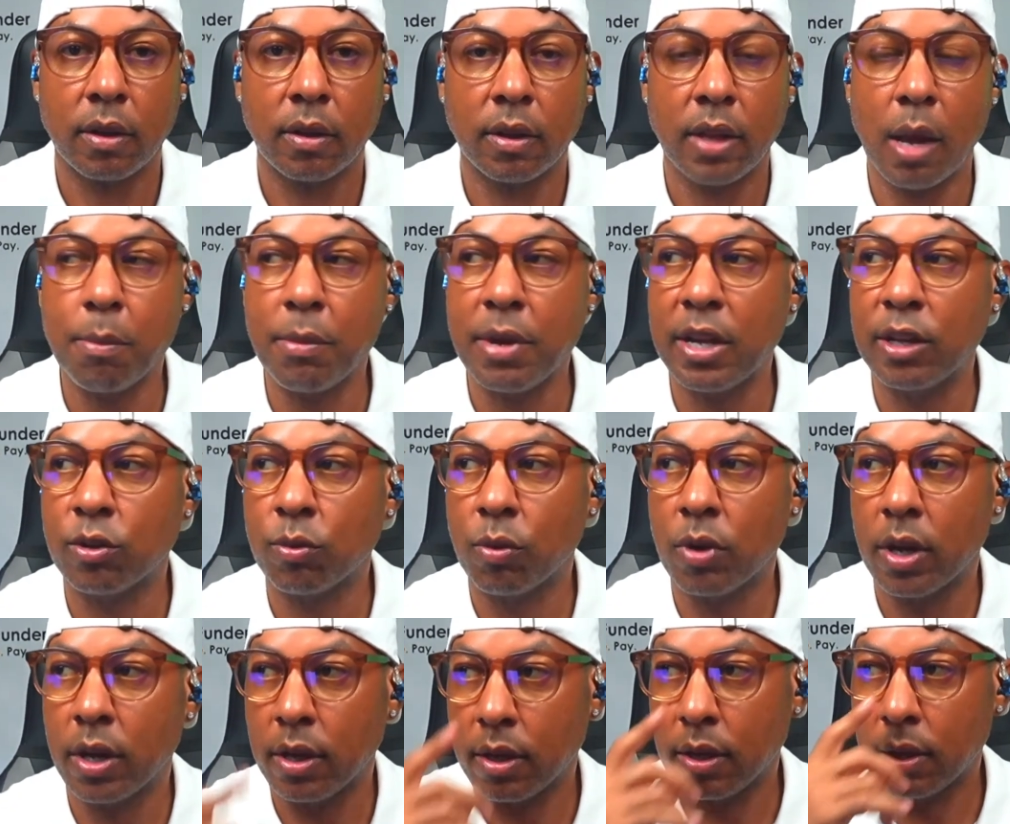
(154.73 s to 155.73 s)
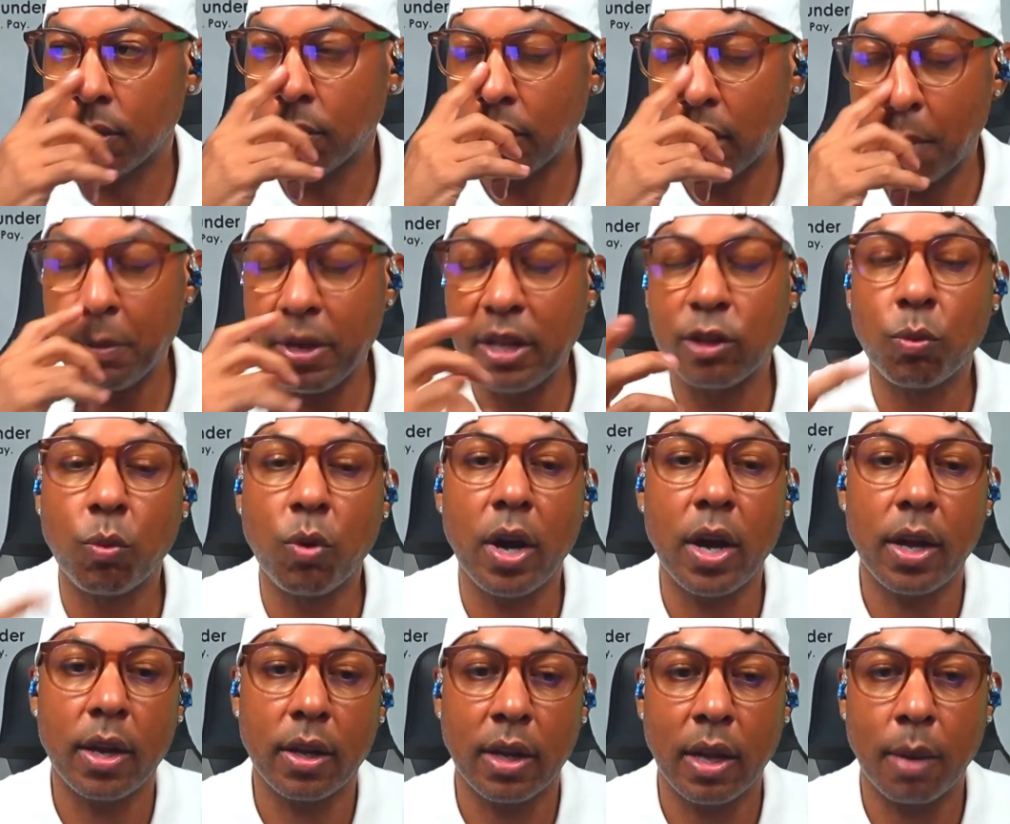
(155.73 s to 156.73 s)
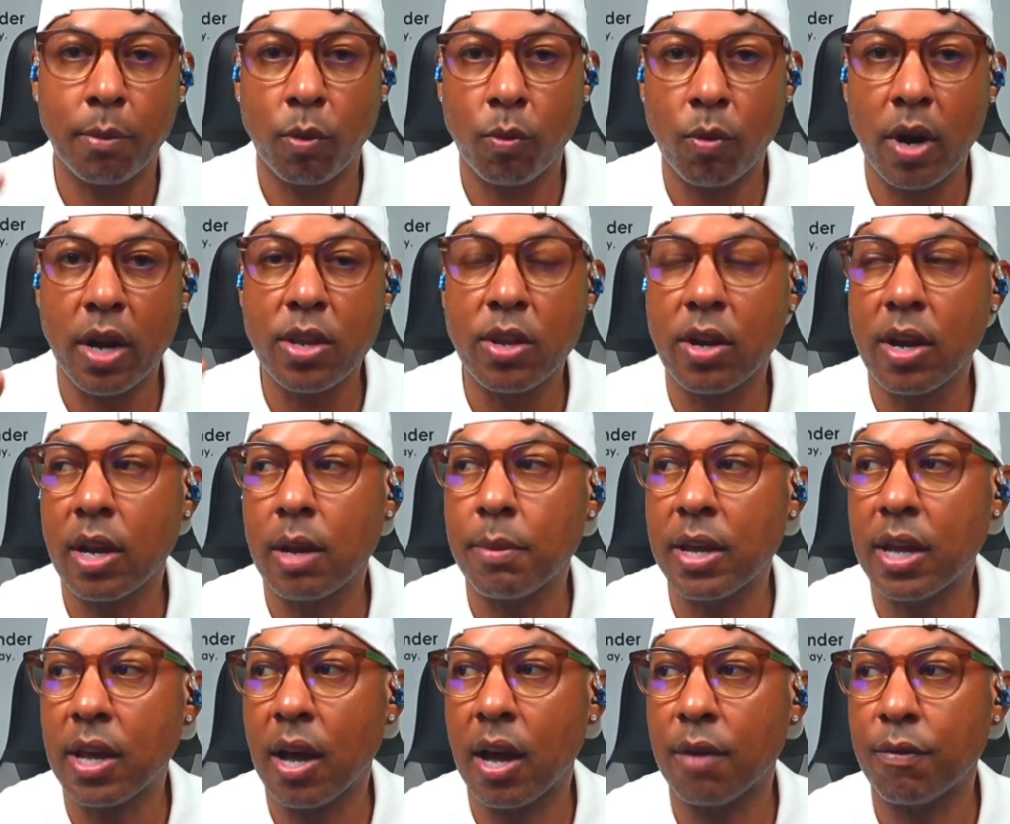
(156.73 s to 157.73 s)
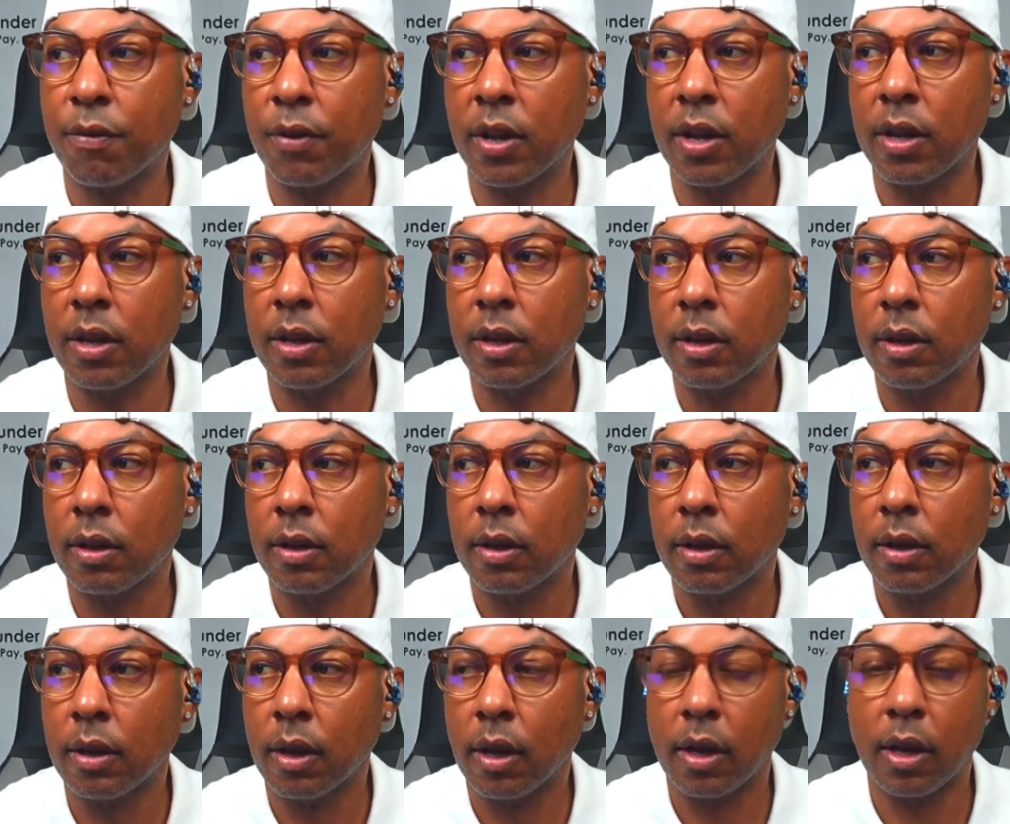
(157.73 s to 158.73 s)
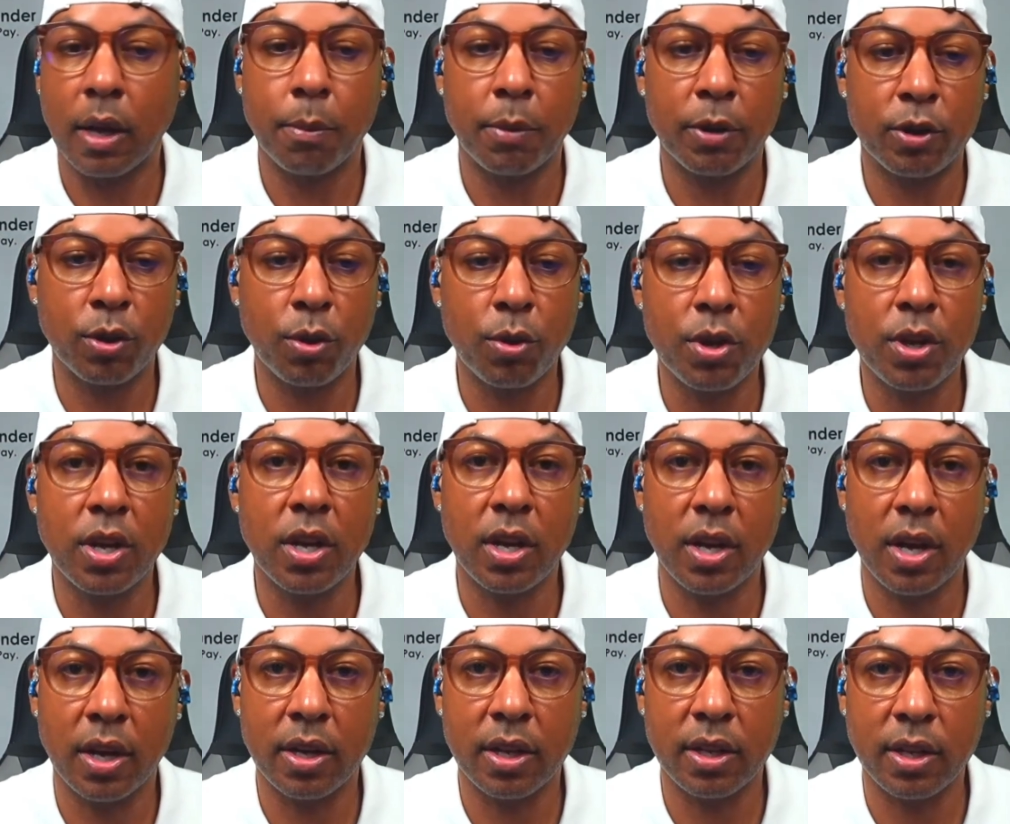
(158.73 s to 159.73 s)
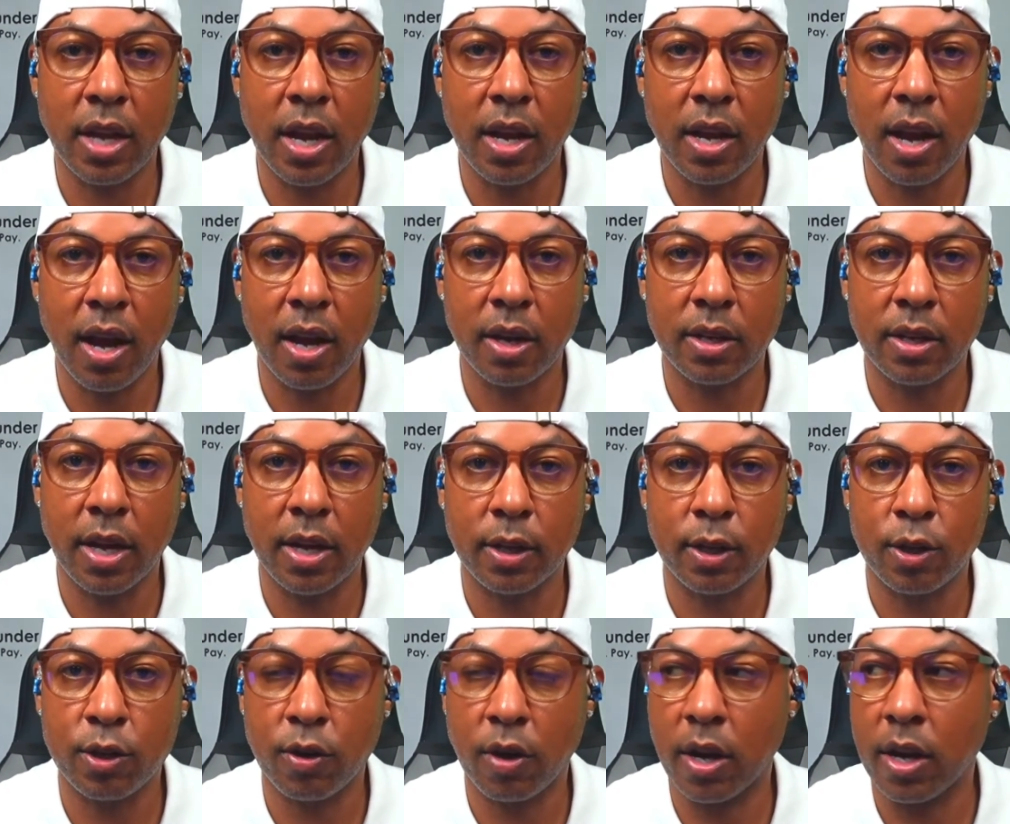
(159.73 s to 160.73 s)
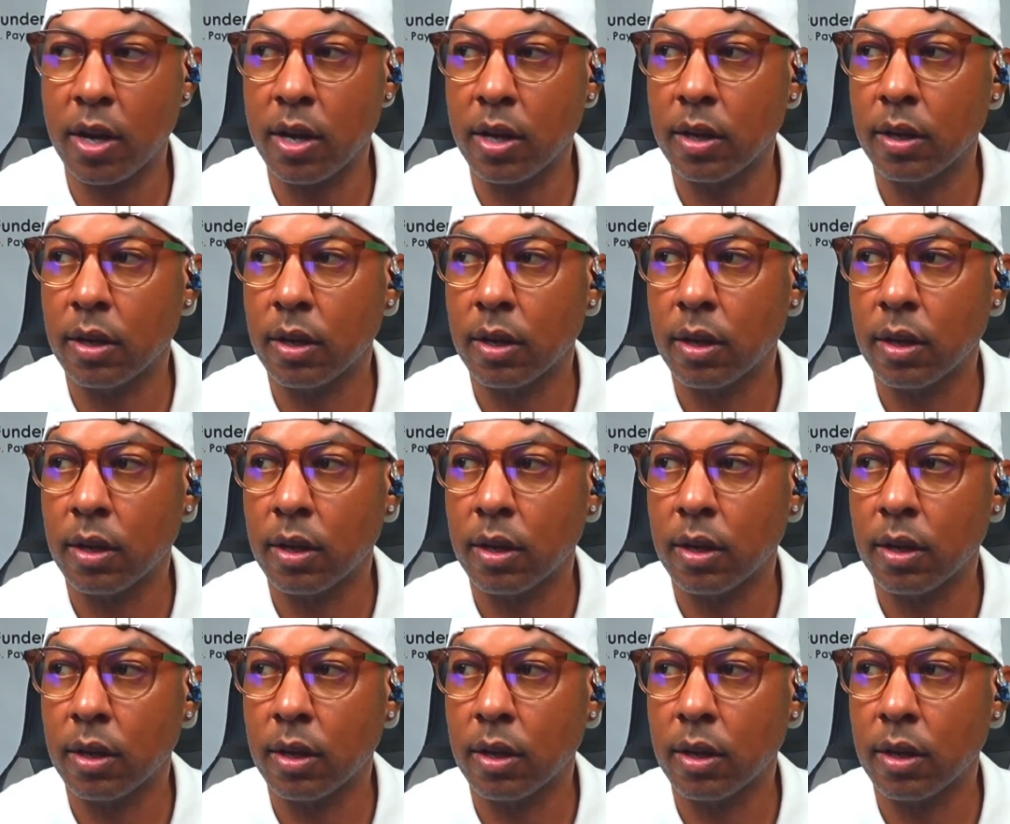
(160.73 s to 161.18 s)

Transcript: That means what? Number one, you're gonna be confident. Number two, you're gonna understand how to take the trade.